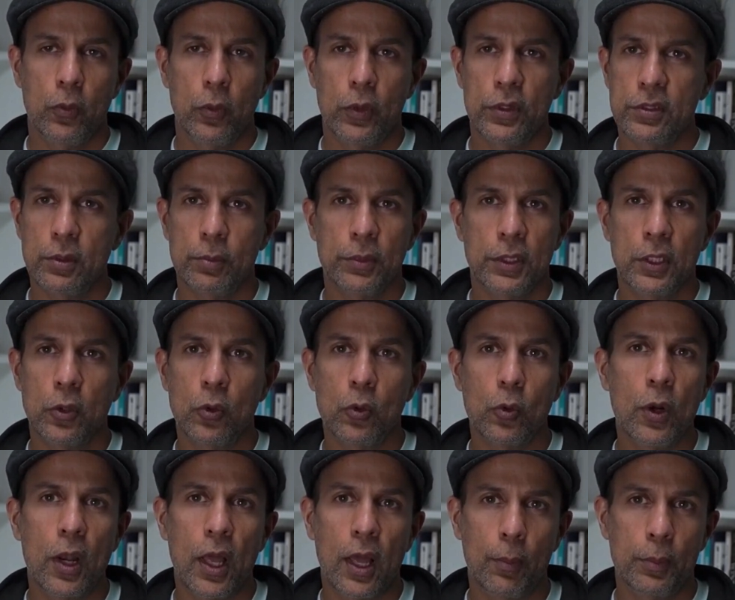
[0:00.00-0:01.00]
When something
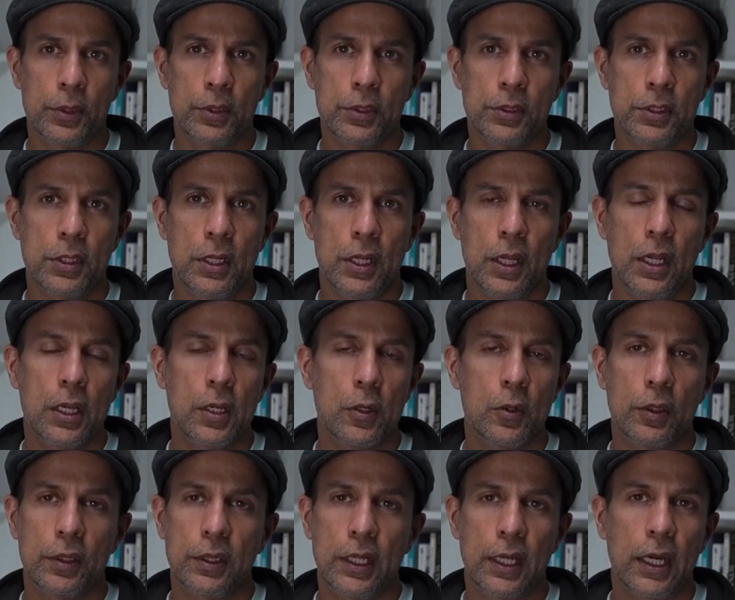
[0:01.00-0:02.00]
cool happens,
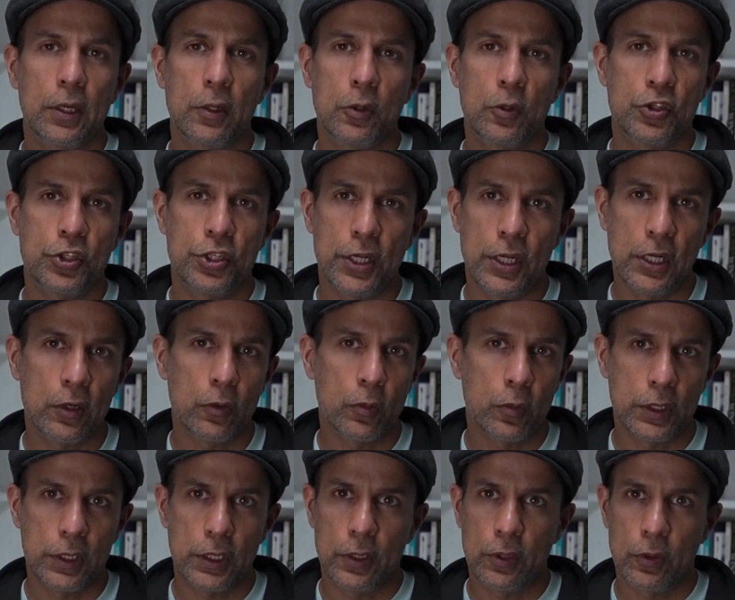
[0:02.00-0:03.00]
they get to share it
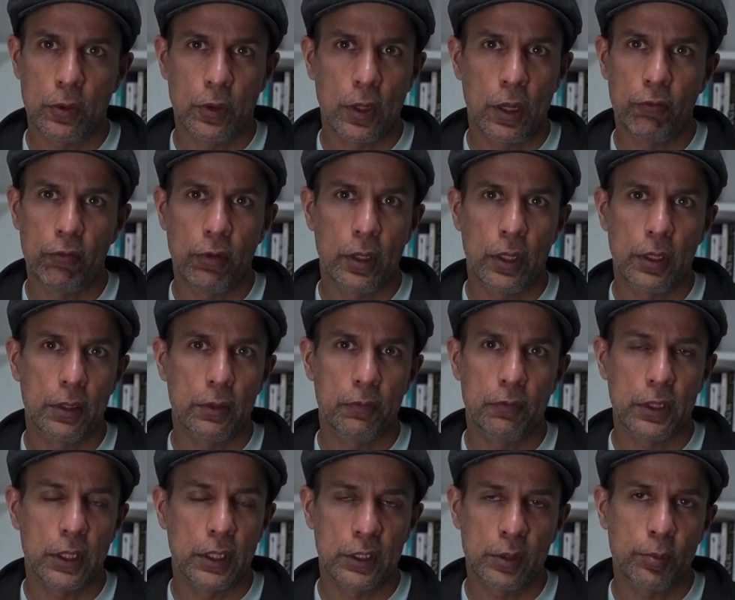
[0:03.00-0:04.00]
with,
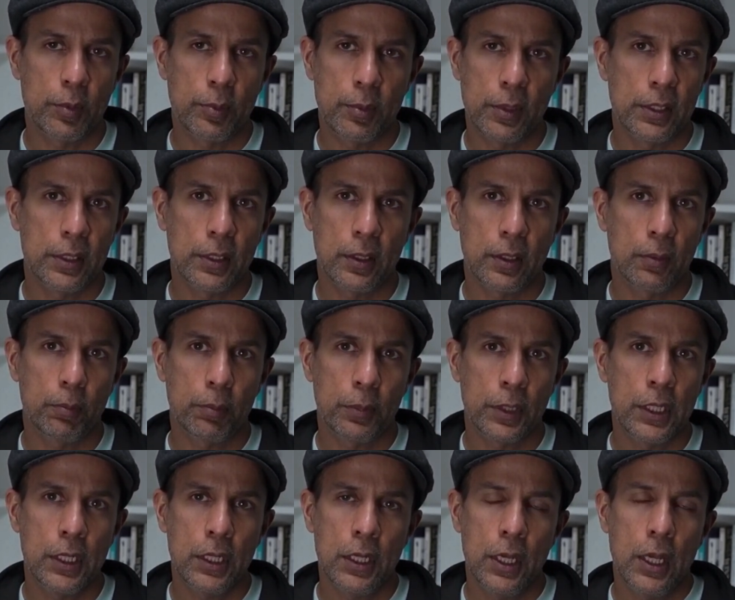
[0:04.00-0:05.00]
with other people in the
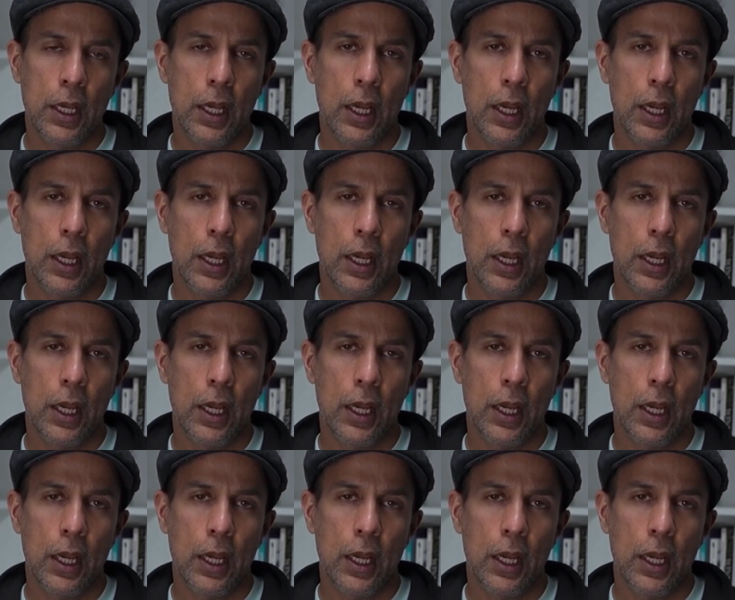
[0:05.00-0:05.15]
company.